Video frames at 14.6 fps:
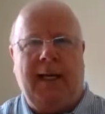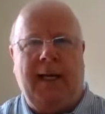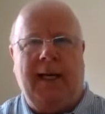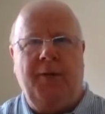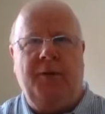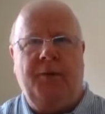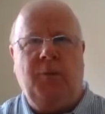
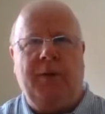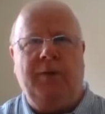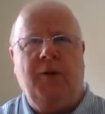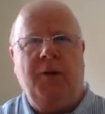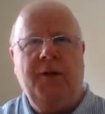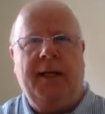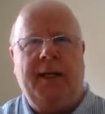And we've
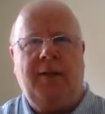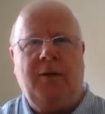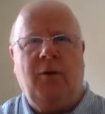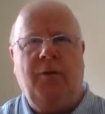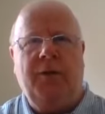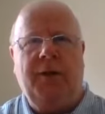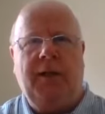done that
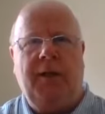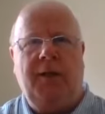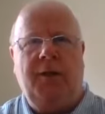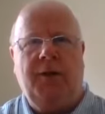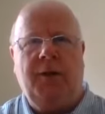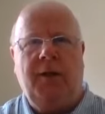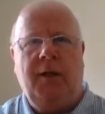over the
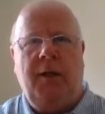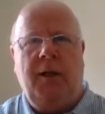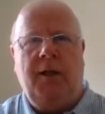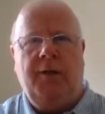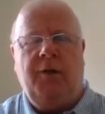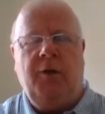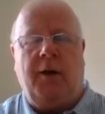years
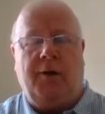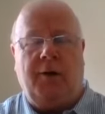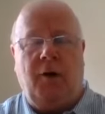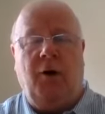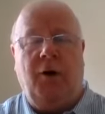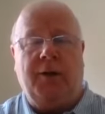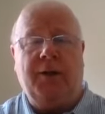to our
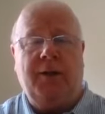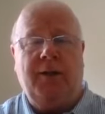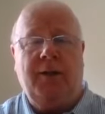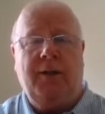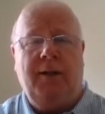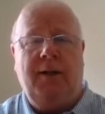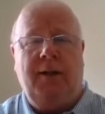
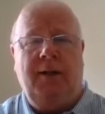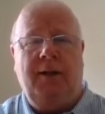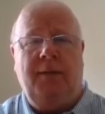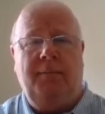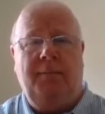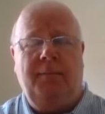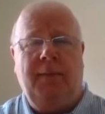cost,
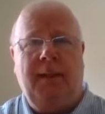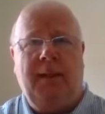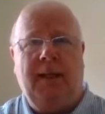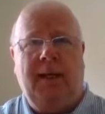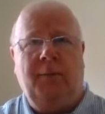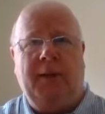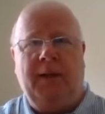
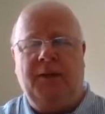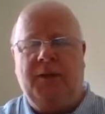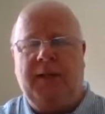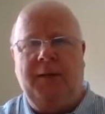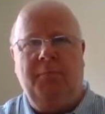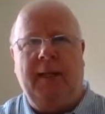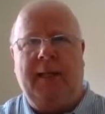and we can
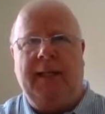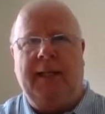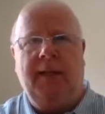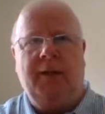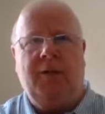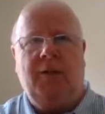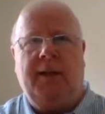see many
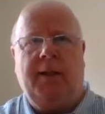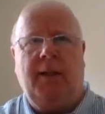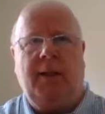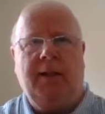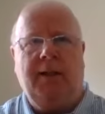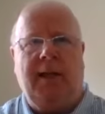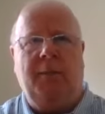historical
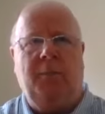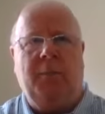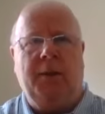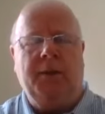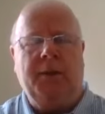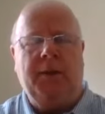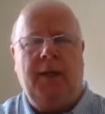
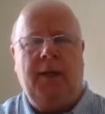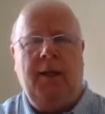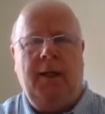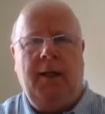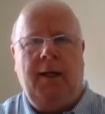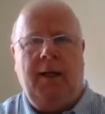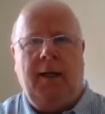examples,
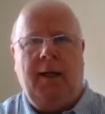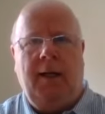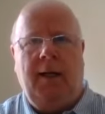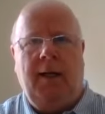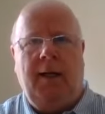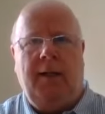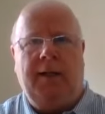
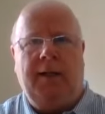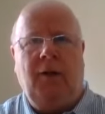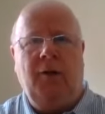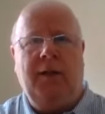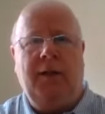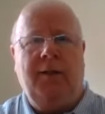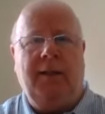
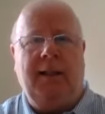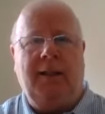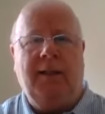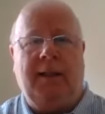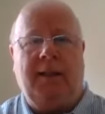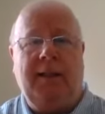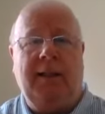including
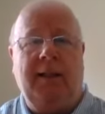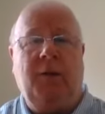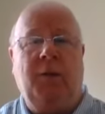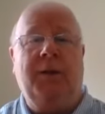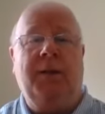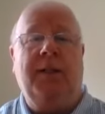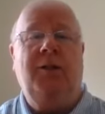things like the
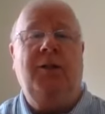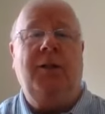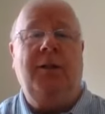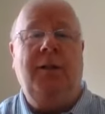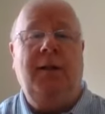Inquisition,